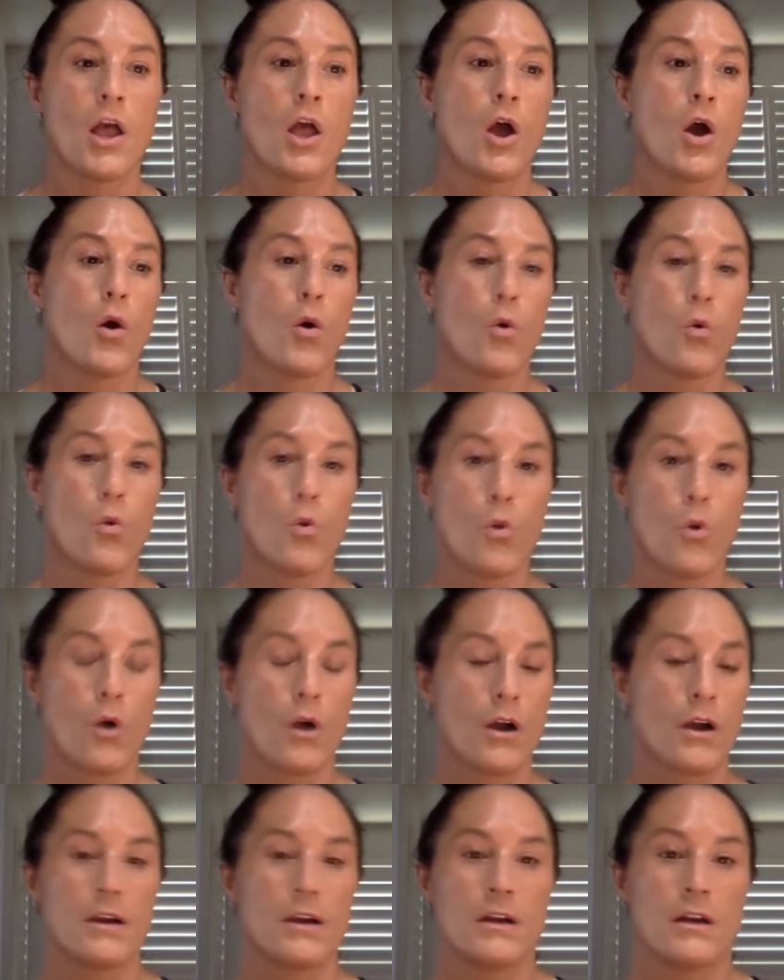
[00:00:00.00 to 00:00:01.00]

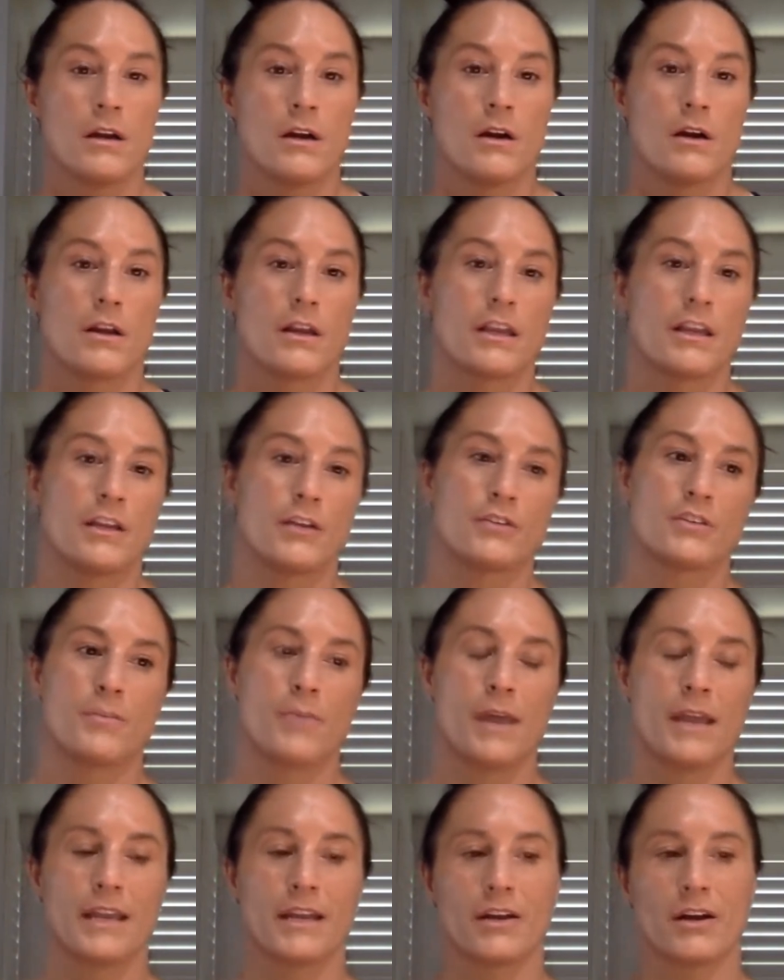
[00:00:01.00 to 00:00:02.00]
or you know
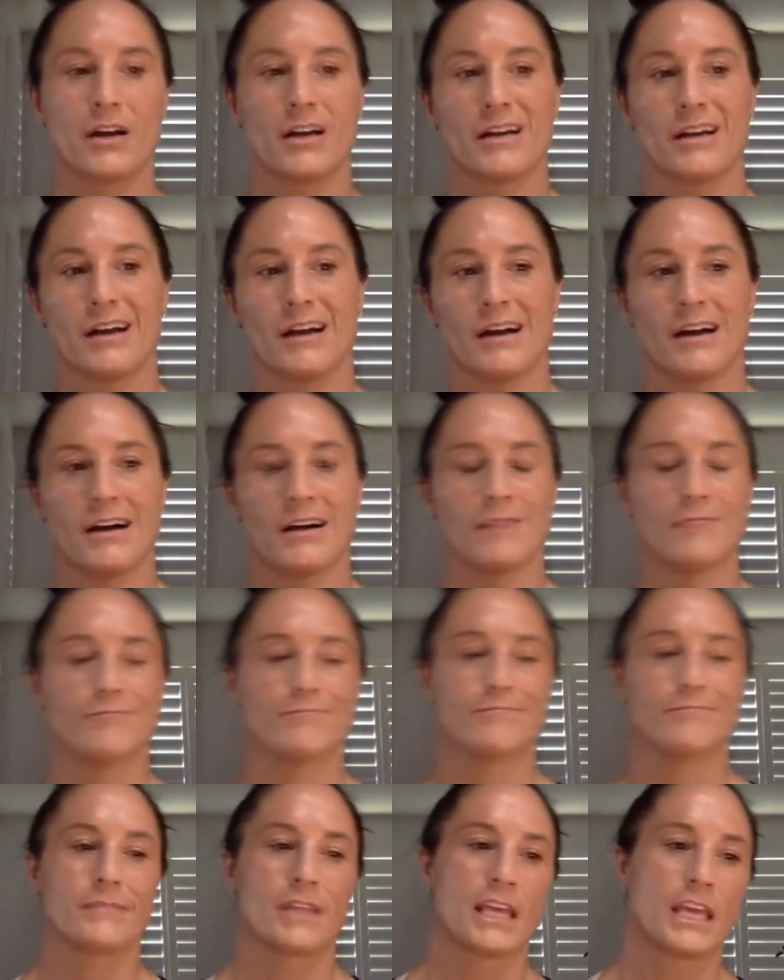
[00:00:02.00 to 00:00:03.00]
depending on um,
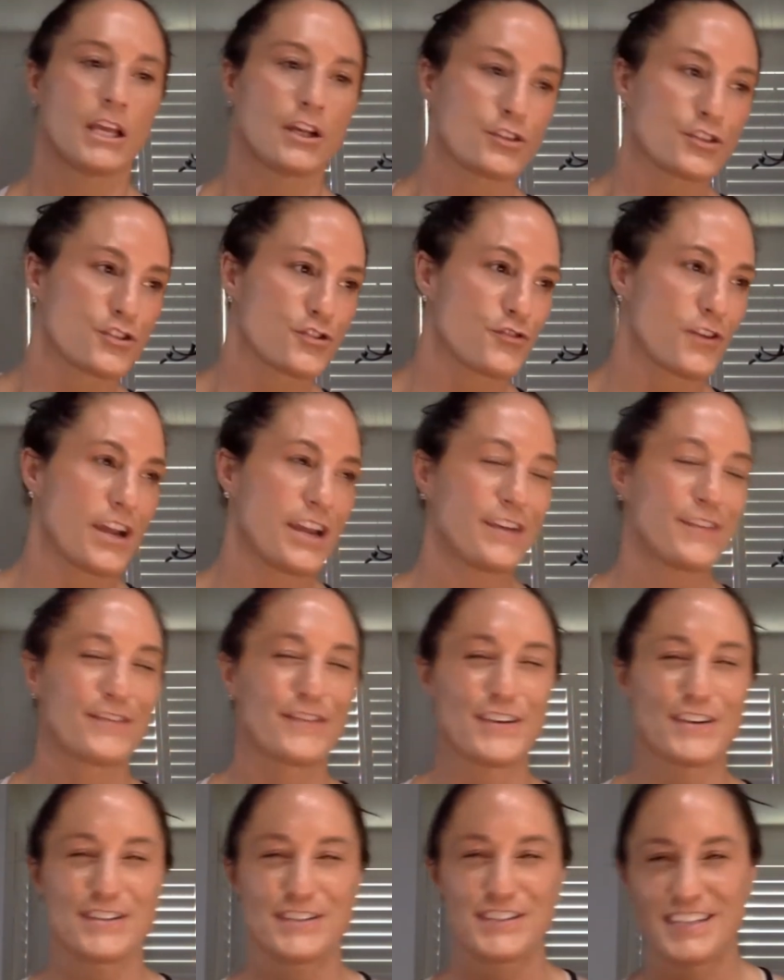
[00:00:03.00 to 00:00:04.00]
heel strike
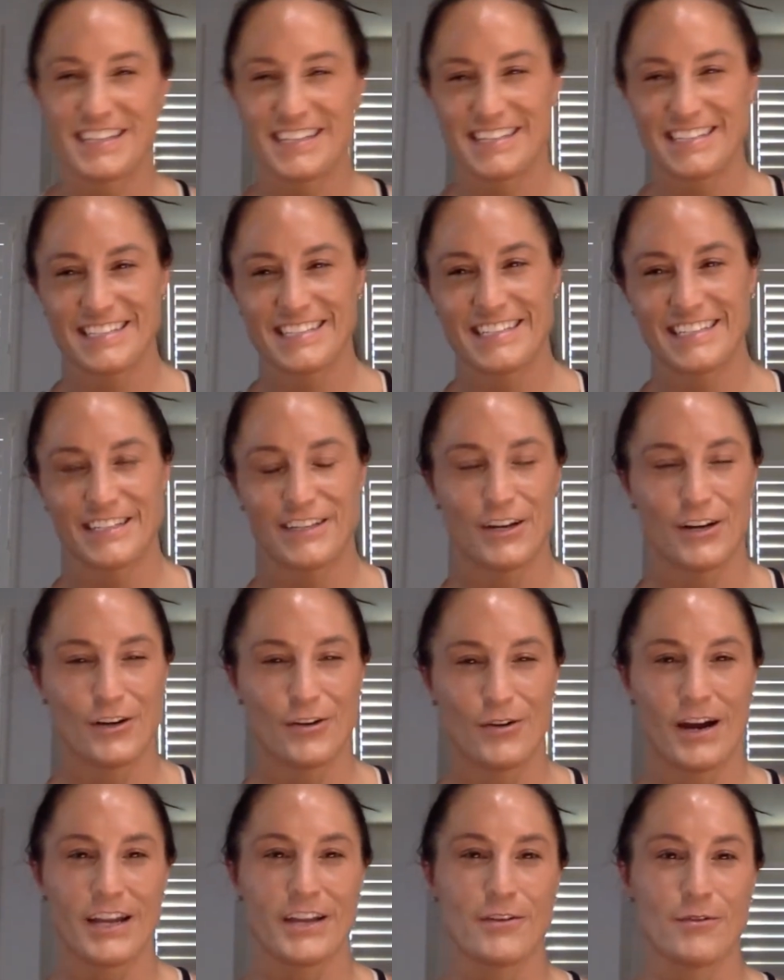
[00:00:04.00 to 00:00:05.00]
versus you know are
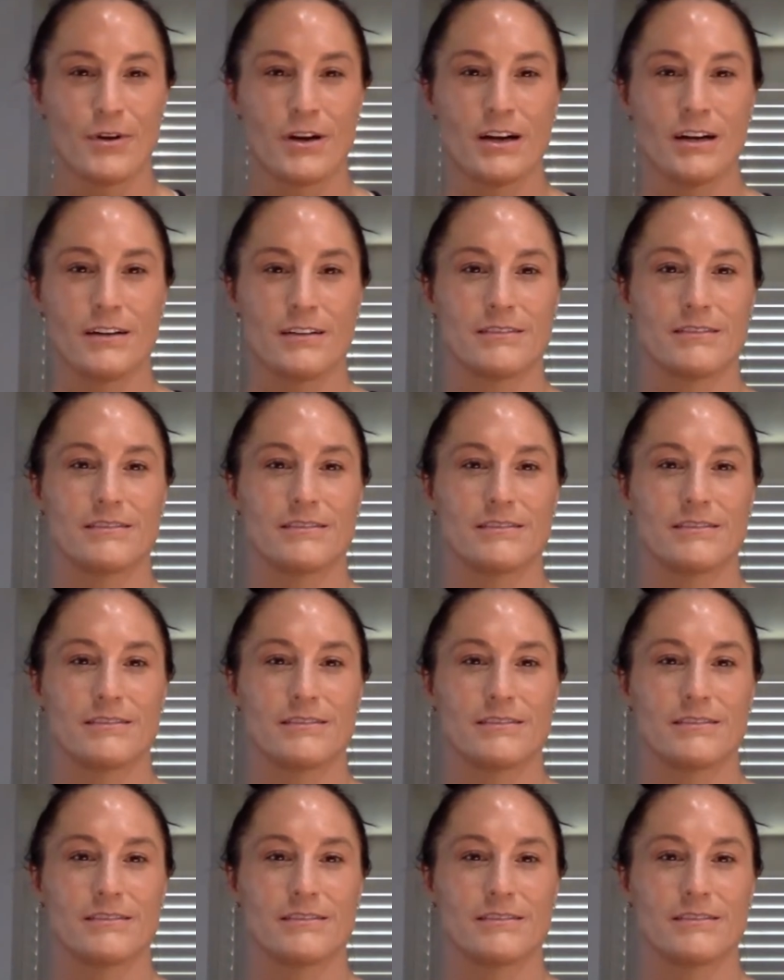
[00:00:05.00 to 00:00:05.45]
you a,